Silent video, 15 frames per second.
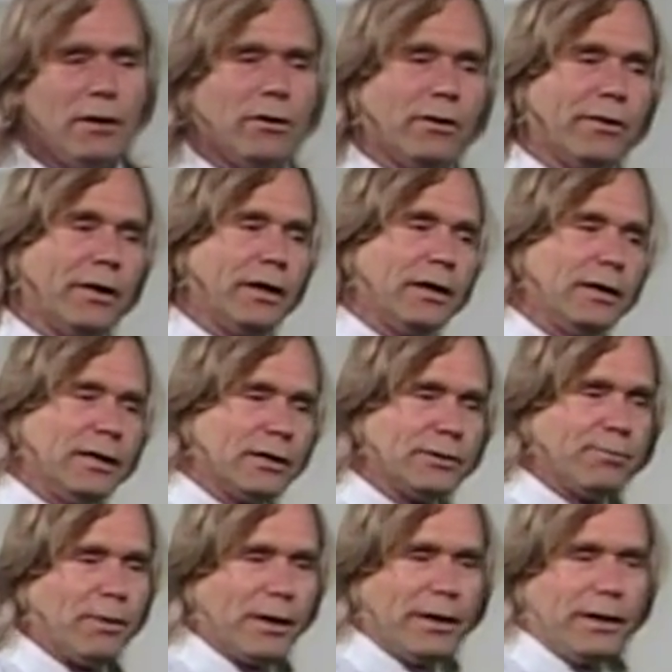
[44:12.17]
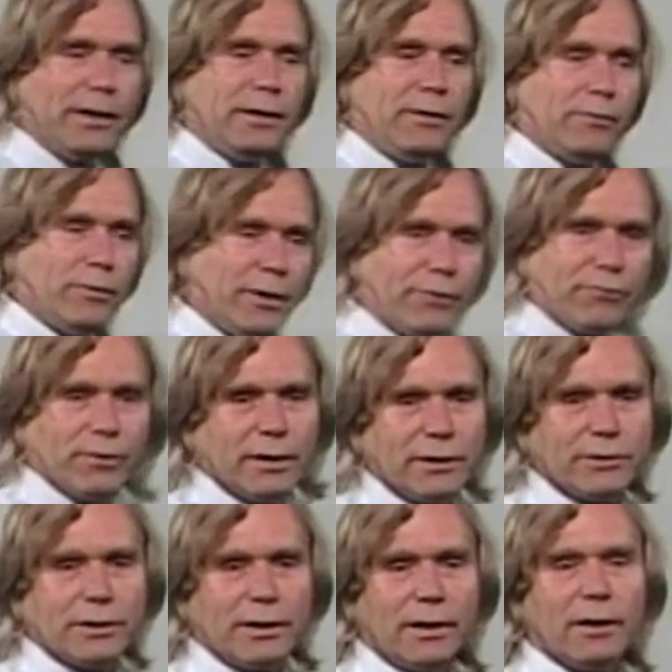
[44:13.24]
or they can explain with
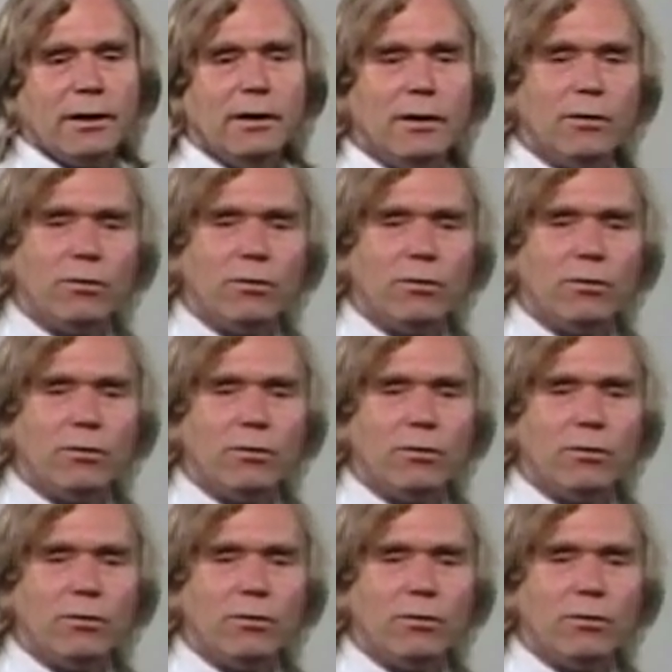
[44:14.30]
reasoning